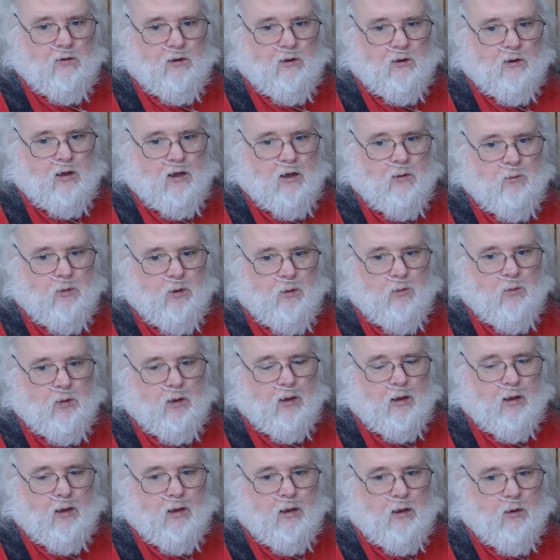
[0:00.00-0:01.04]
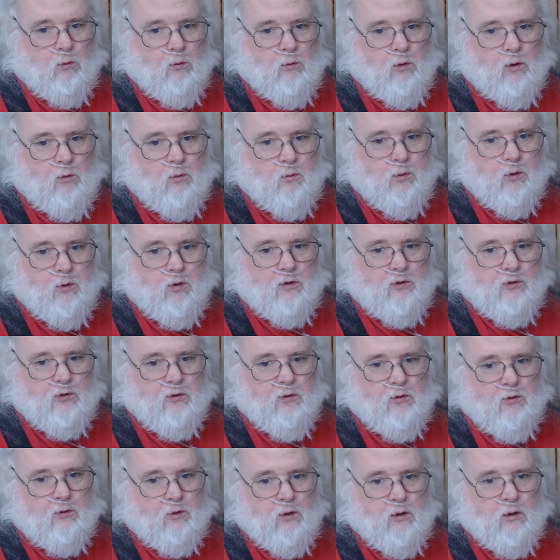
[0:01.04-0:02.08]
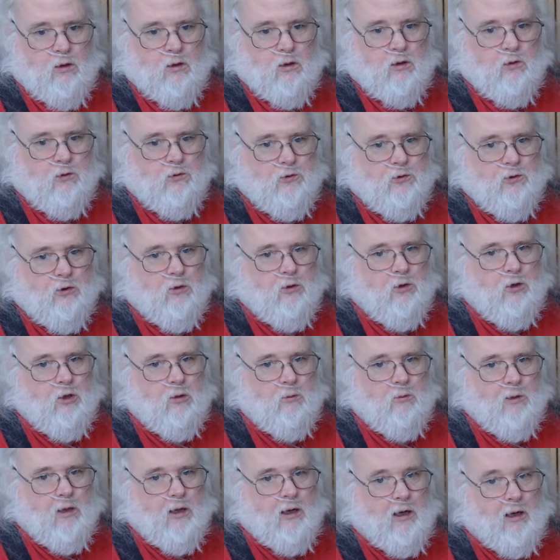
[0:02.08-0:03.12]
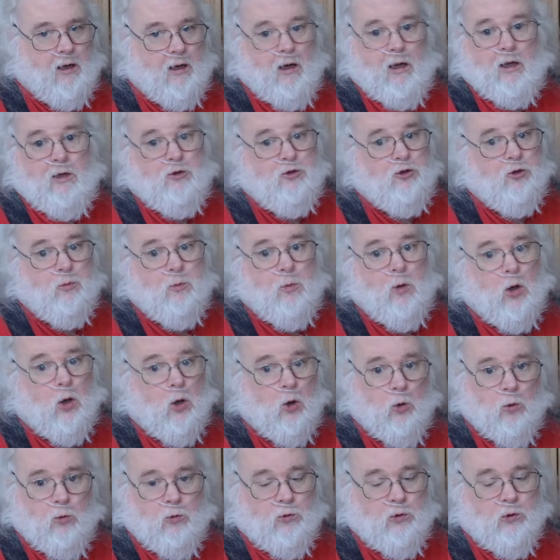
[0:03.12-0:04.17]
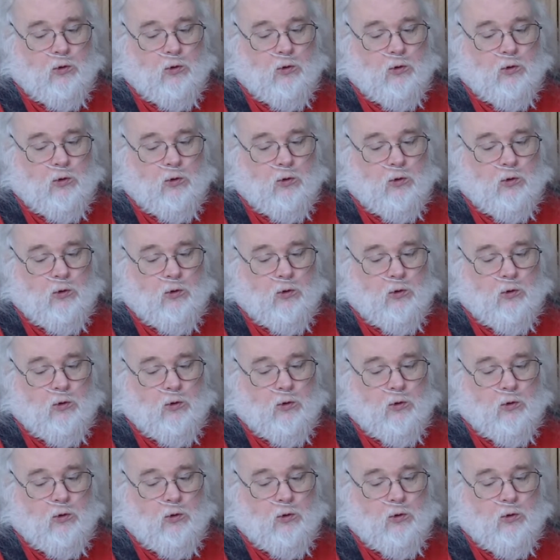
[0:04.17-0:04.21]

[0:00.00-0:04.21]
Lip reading: They can't be picking out one person that's on a low sodium diet, I suppose.